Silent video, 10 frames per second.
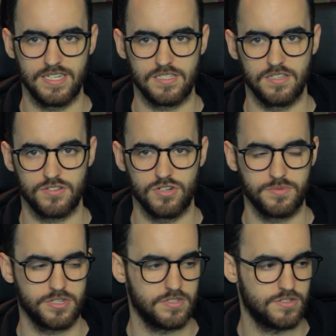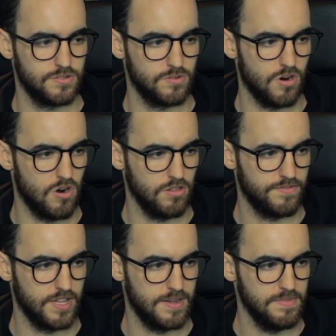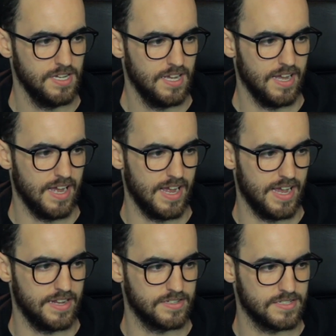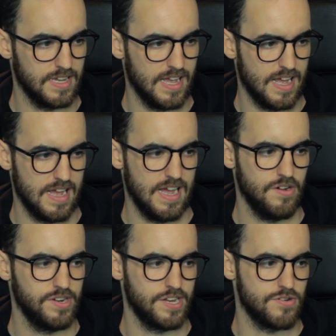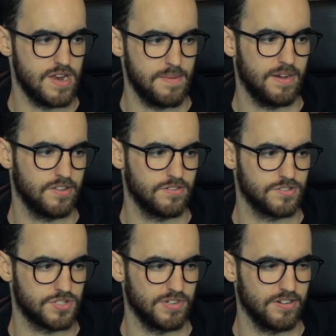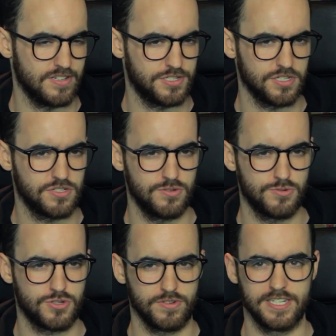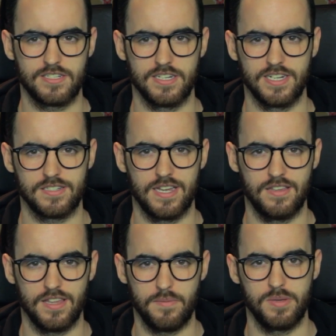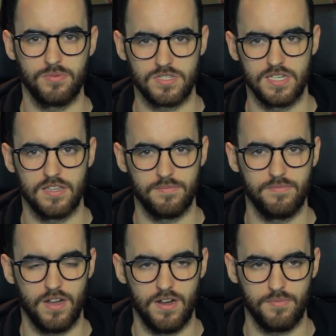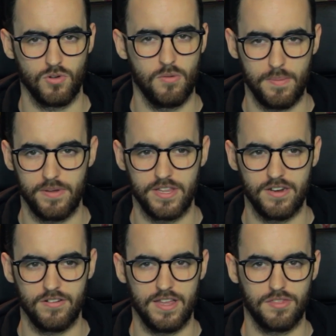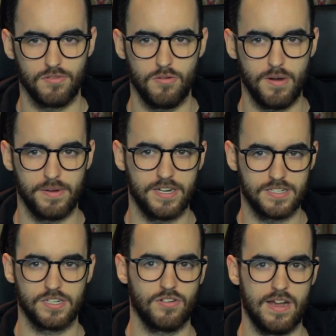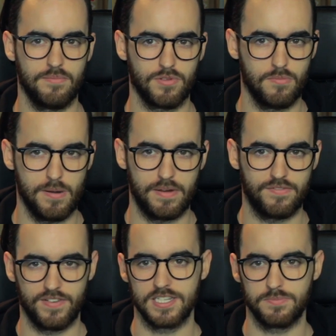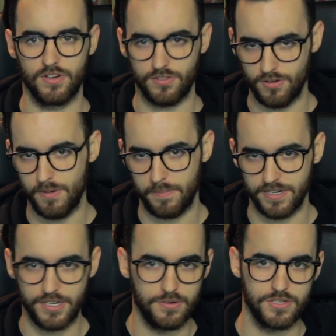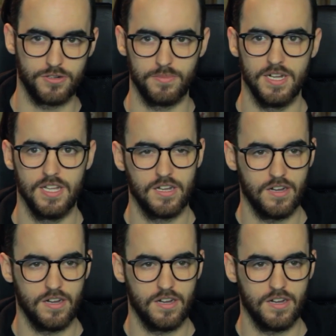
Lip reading: links in the description to all of them. And how to get your name out there as a stringer is just to string sticks and let people see them. Throw them up on the internet, throw them up on Instagram, throw them up on Facebook, throw them up on YouTube.